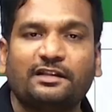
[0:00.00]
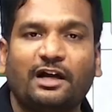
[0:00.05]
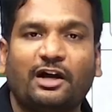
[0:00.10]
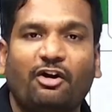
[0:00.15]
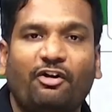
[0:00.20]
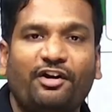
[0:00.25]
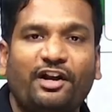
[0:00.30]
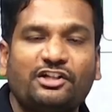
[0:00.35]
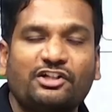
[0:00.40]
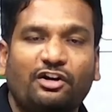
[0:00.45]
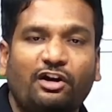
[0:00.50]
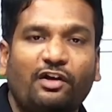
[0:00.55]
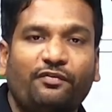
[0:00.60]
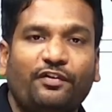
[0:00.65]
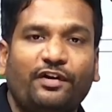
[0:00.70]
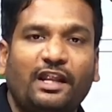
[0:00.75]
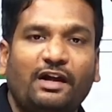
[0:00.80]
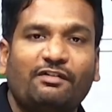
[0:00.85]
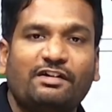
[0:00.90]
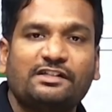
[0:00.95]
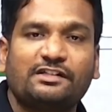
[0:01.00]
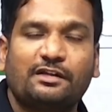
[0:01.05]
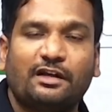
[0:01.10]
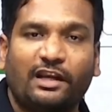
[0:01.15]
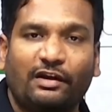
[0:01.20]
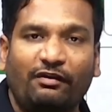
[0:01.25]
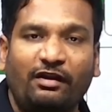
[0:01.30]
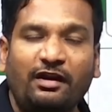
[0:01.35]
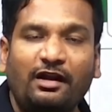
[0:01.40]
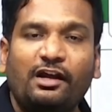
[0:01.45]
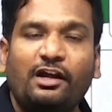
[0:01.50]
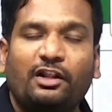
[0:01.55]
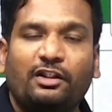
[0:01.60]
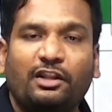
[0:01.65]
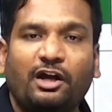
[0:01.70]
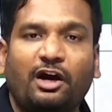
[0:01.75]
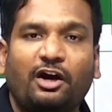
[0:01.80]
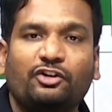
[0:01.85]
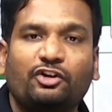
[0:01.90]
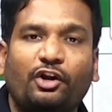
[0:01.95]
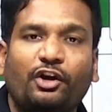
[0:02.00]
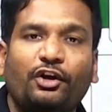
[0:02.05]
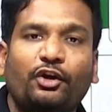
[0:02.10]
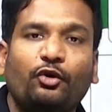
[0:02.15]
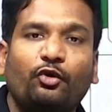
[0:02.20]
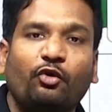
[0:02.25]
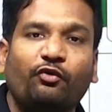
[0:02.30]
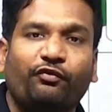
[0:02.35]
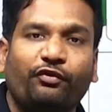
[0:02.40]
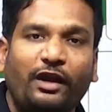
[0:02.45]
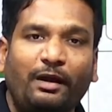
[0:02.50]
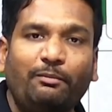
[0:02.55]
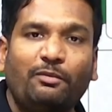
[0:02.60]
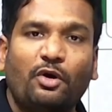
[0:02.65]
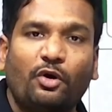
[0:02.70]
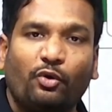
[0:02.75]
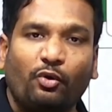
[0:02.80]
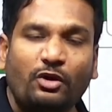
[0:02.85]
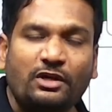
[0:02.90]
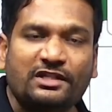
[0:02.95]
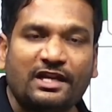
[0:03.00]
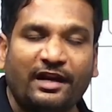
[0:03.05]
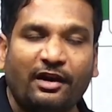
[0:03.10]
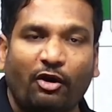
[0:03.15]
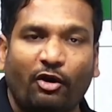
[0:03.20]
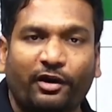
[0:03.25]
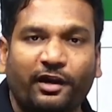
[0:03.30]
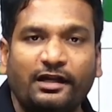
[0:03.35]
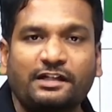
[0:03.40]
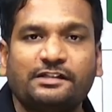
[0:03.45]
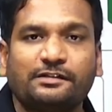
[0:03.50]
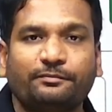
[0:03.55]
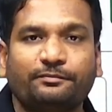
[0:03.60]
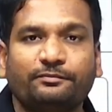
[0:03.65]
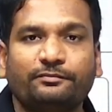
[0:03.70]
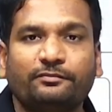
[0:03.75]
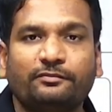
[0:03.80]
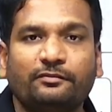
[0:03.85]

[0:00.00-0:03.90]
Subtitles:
The Governor General of India was given the authority to frame rules and orders